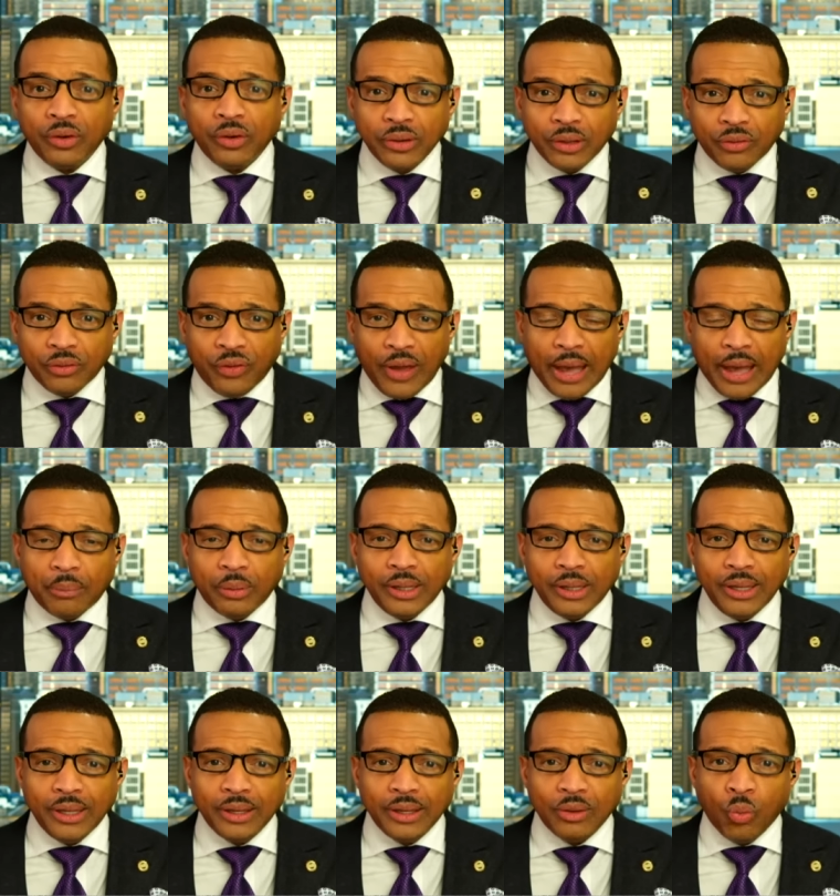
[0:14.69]
the family
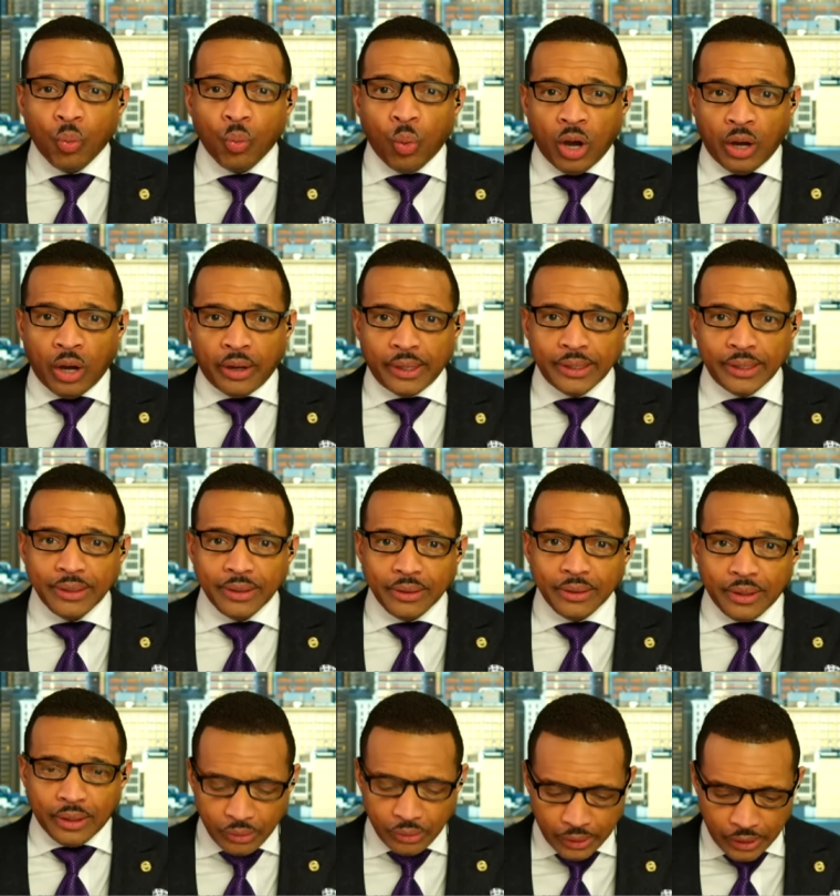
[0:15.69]
won their
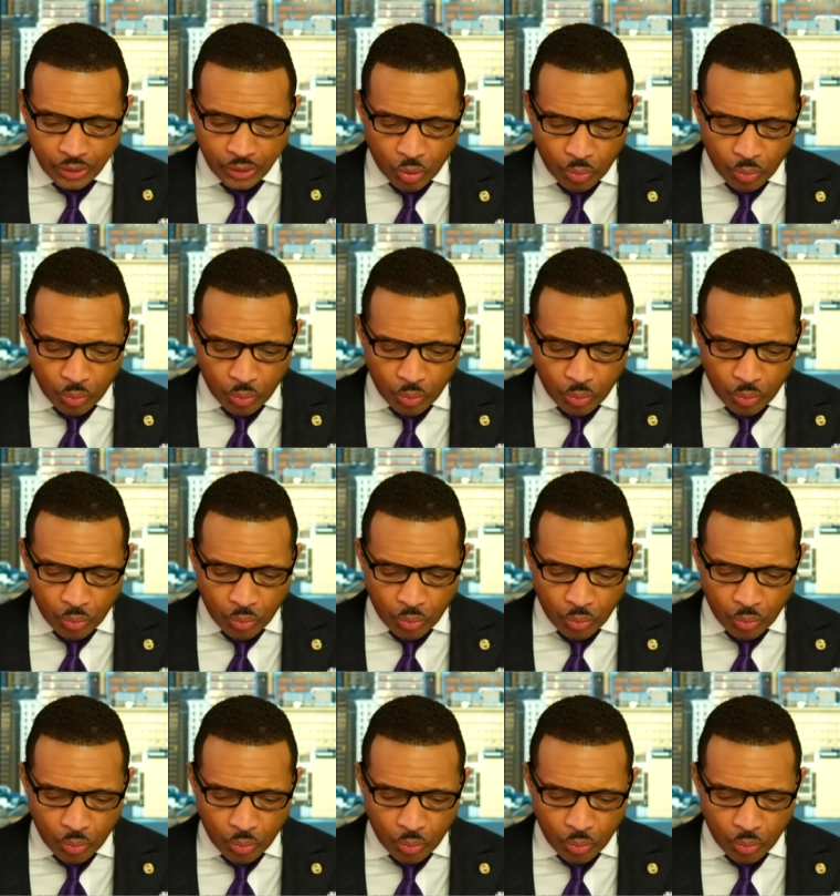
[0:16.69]
legal